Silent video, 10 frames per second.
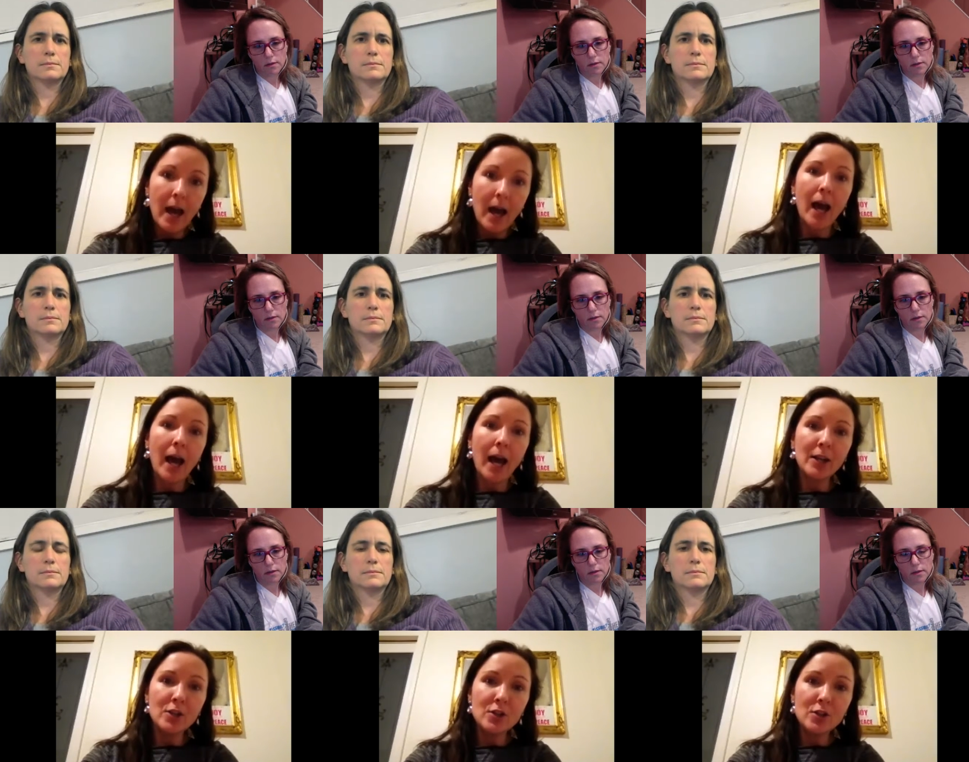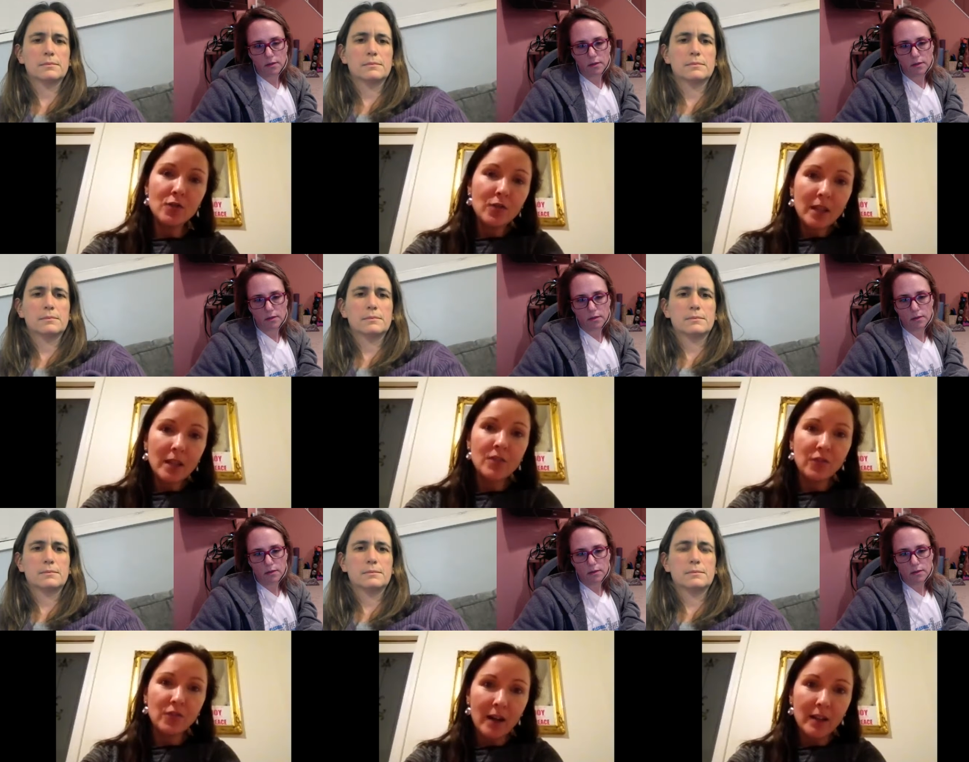Speaker 1: I think it's
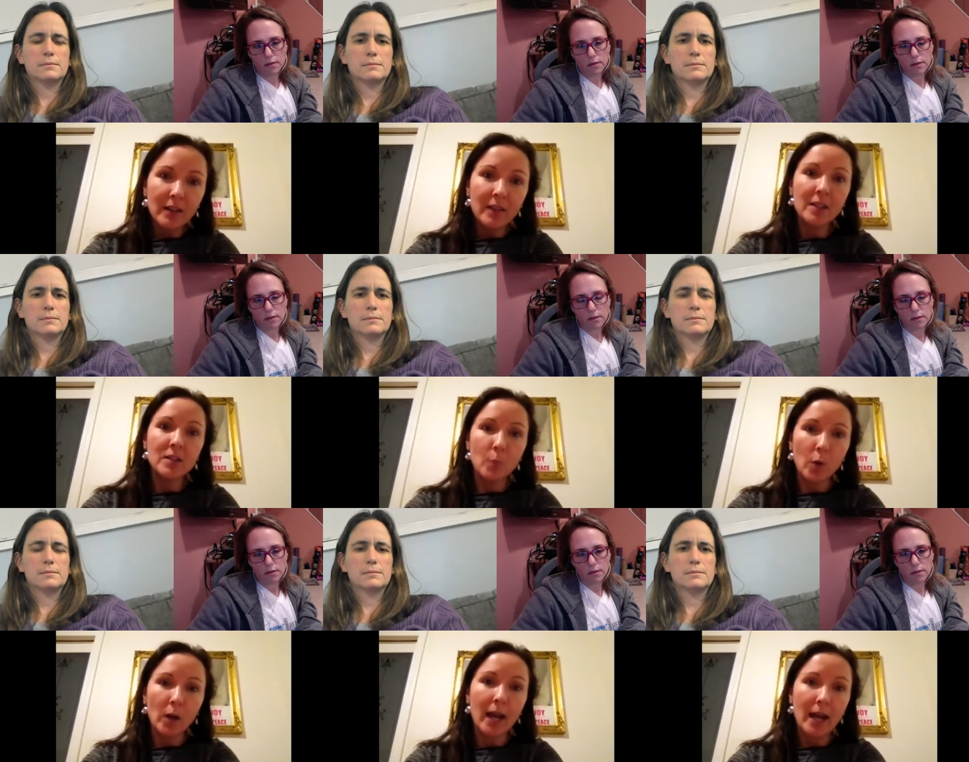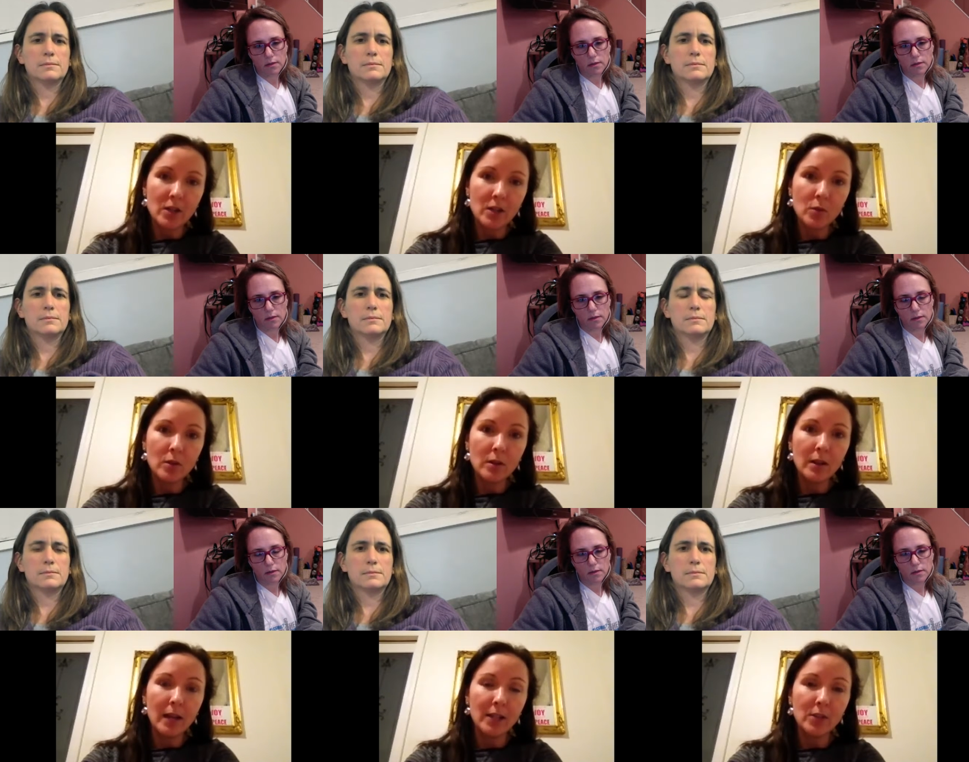fun that it's more casual and
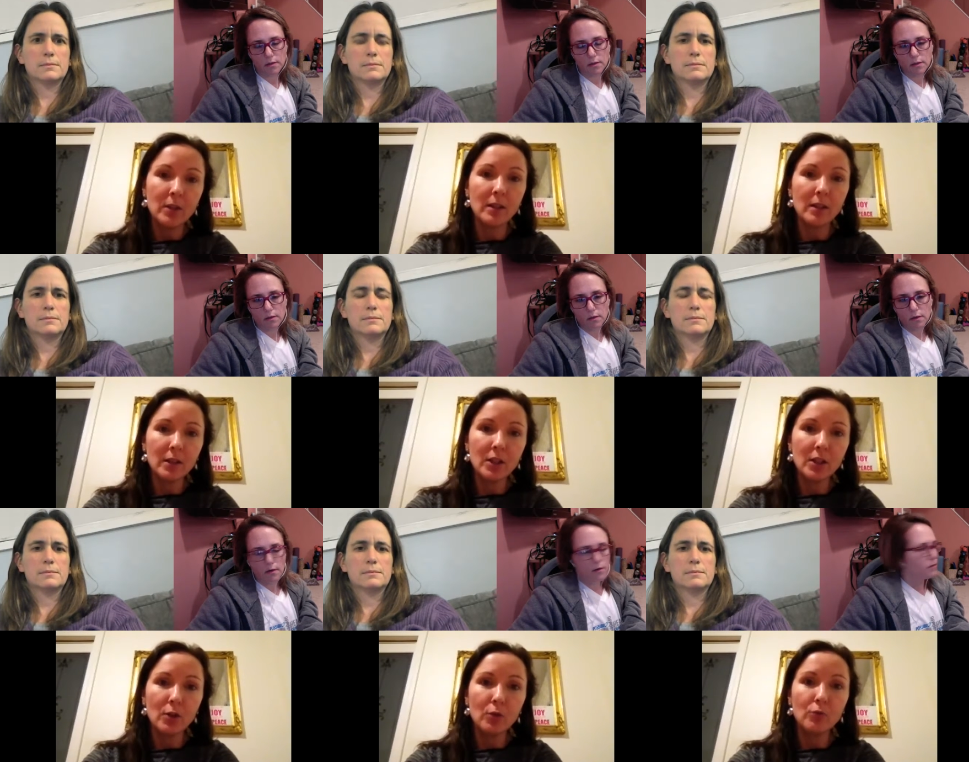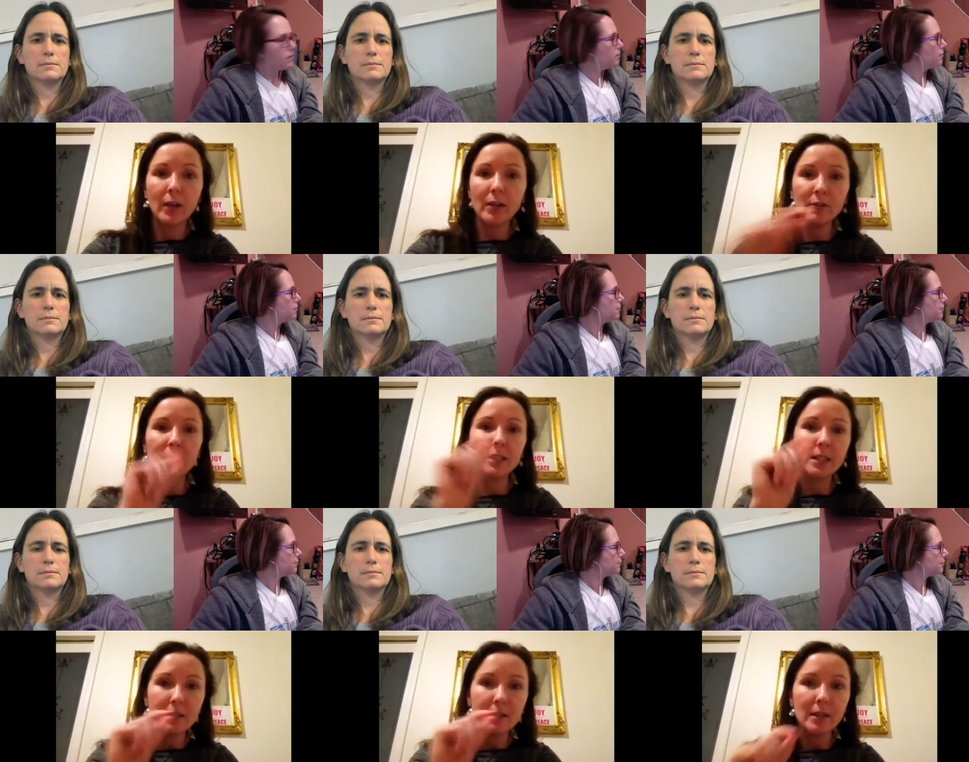you can you know write really
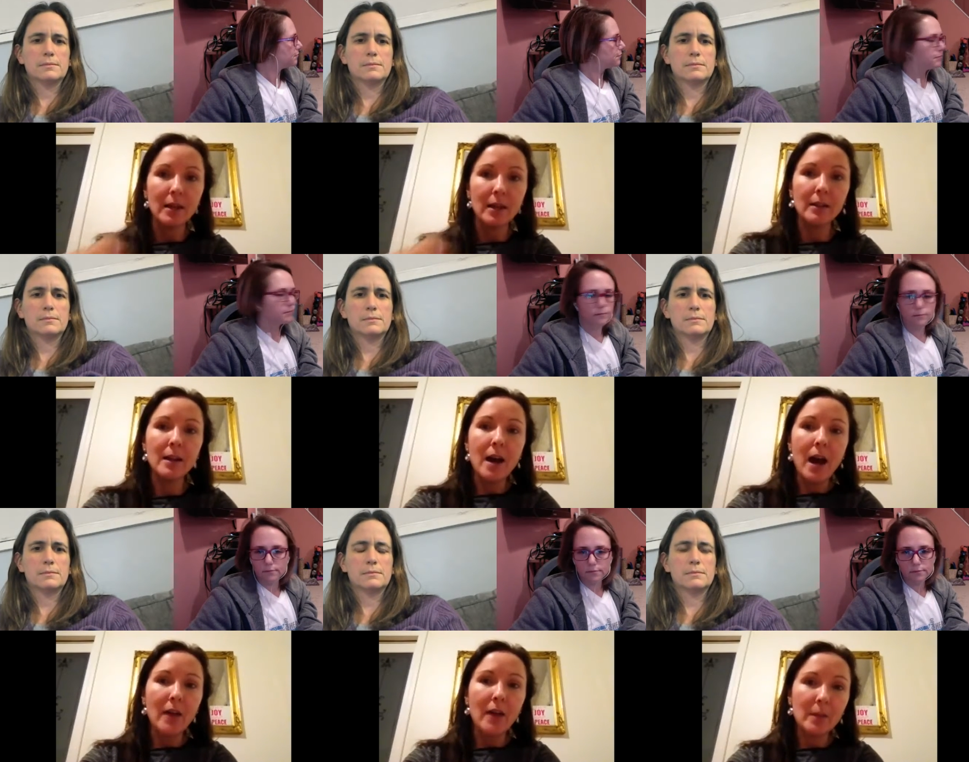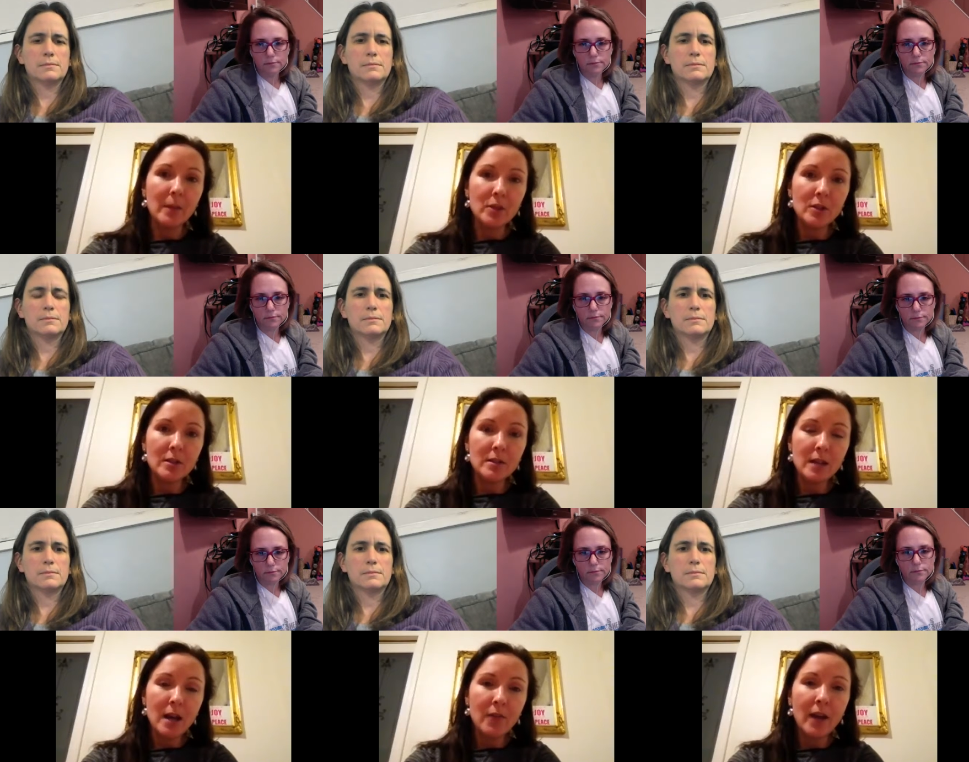easily on on the images and stuff.
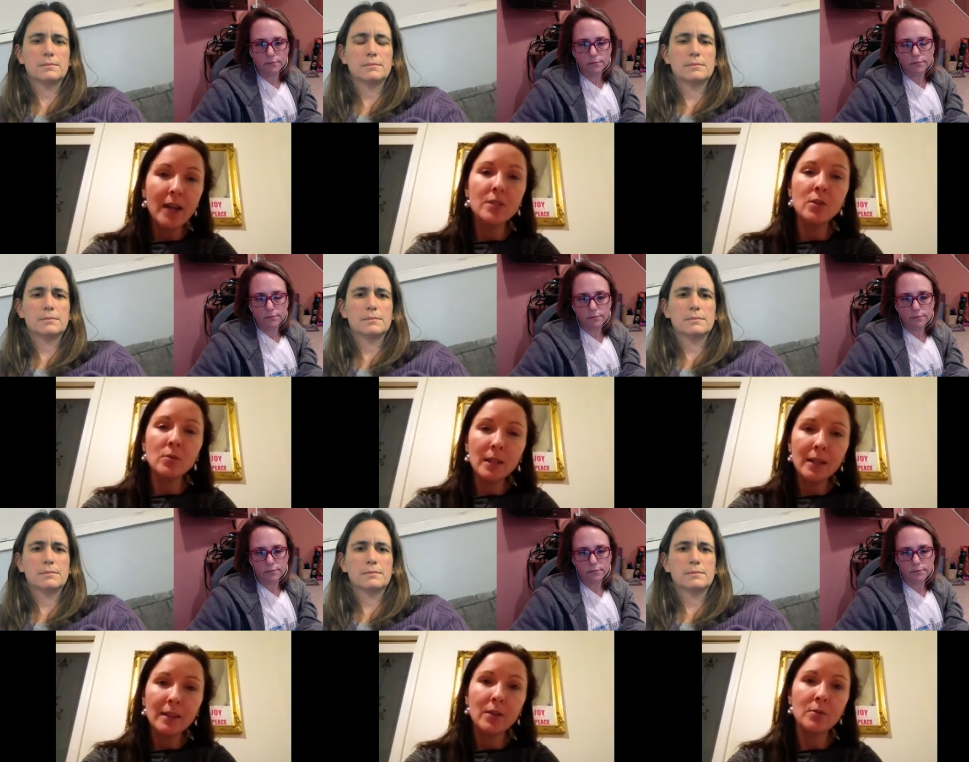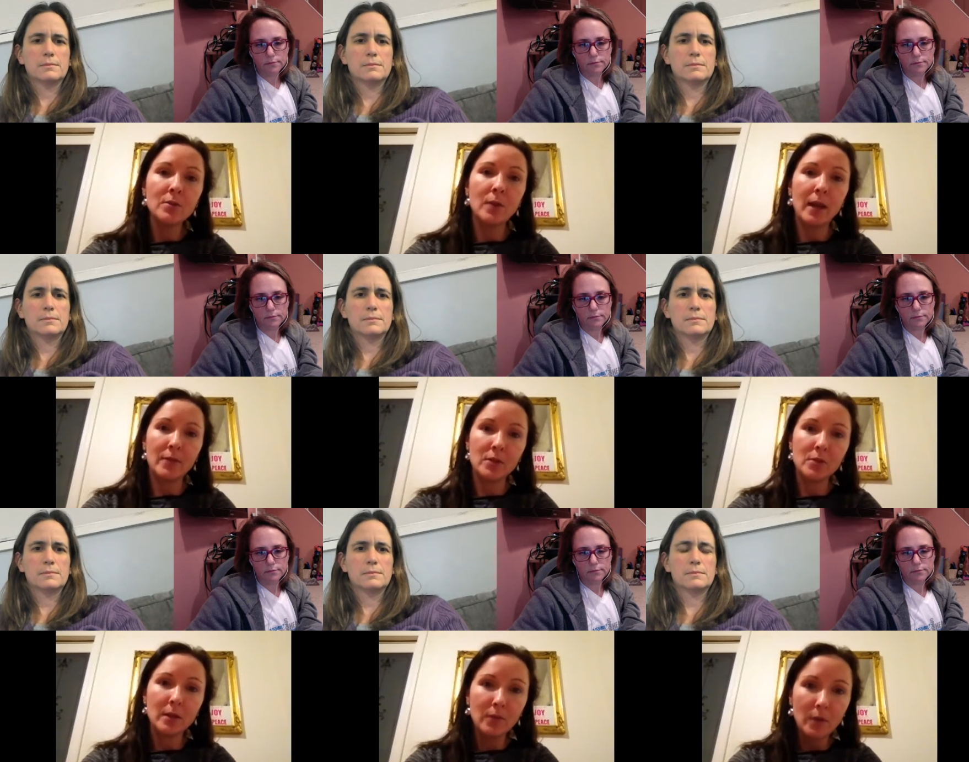I don't like that it goes away after
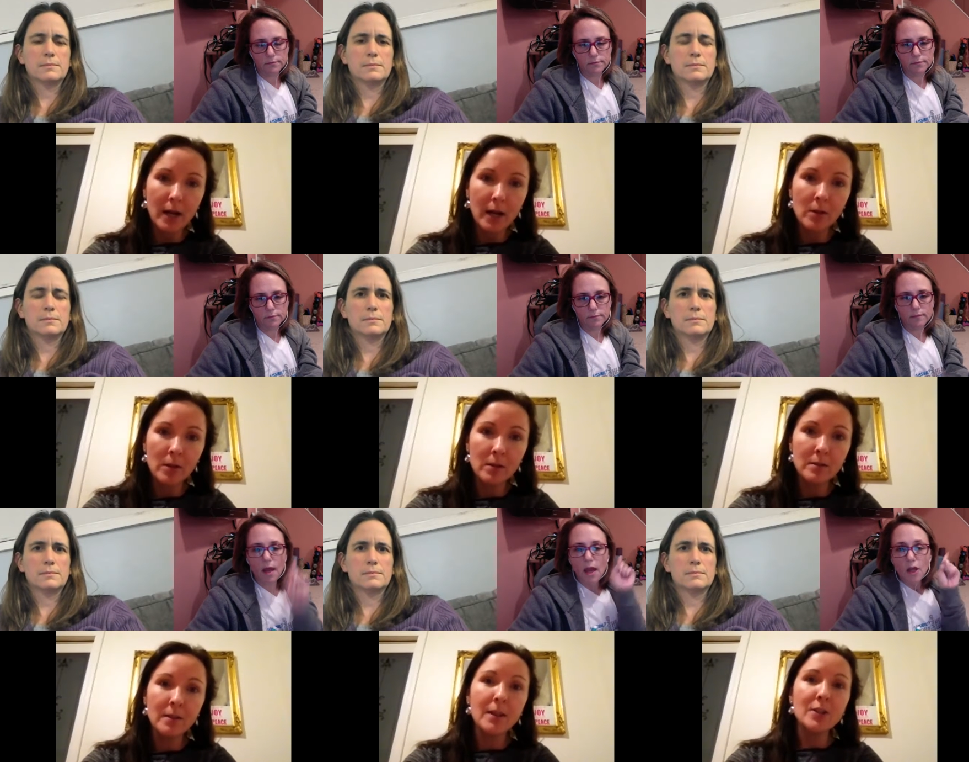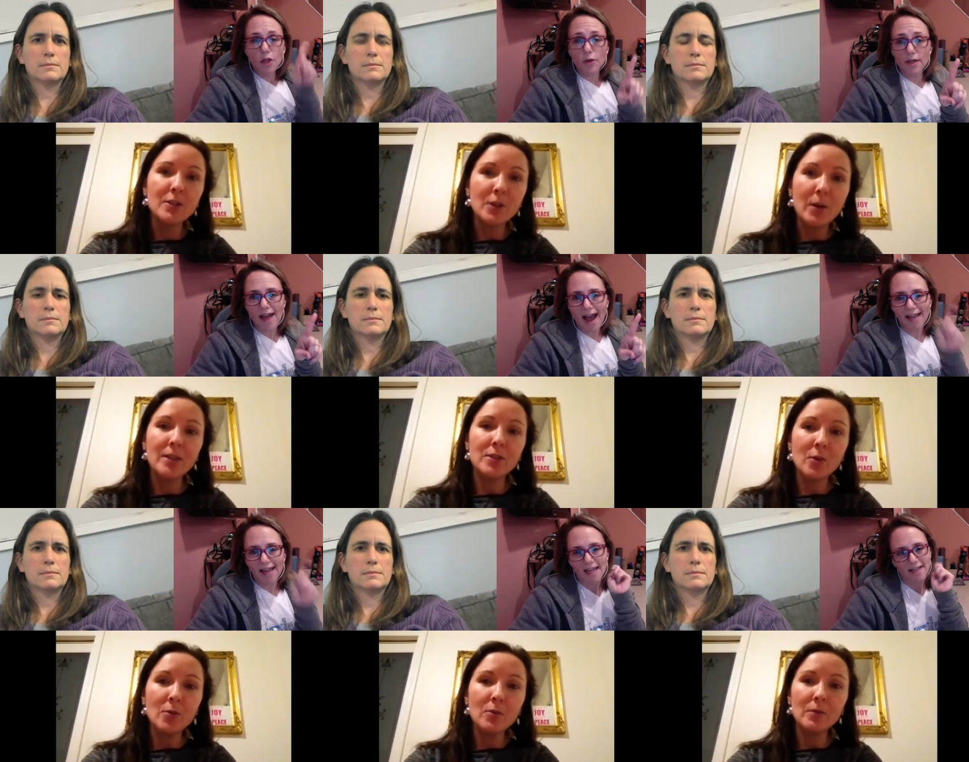24 hours. So you I can don't
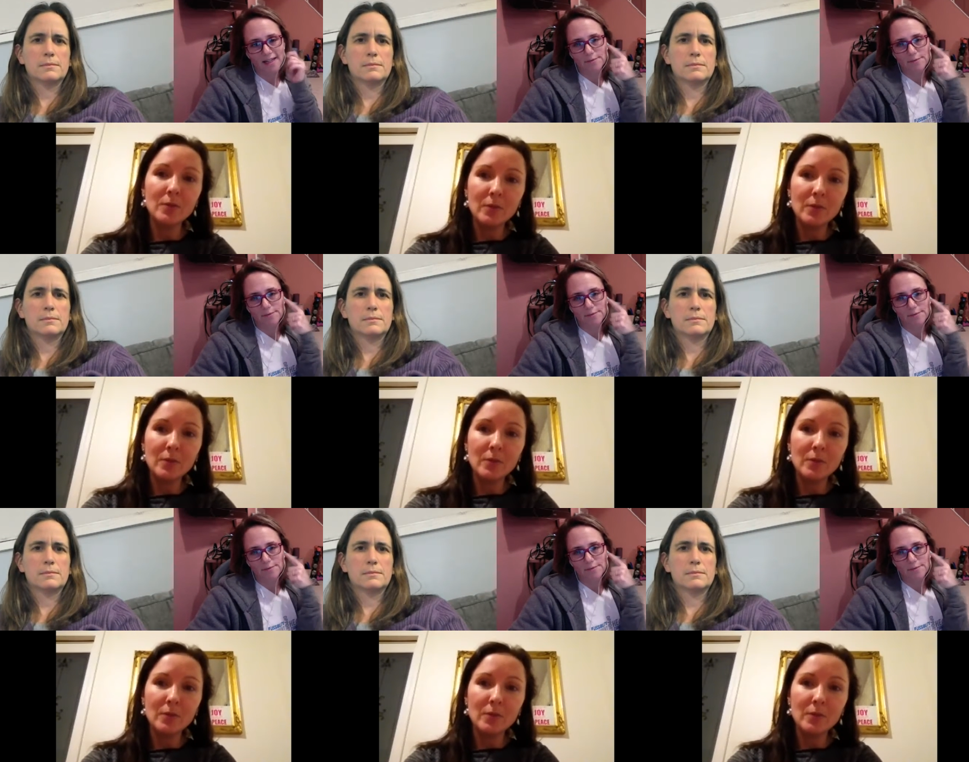highlight it.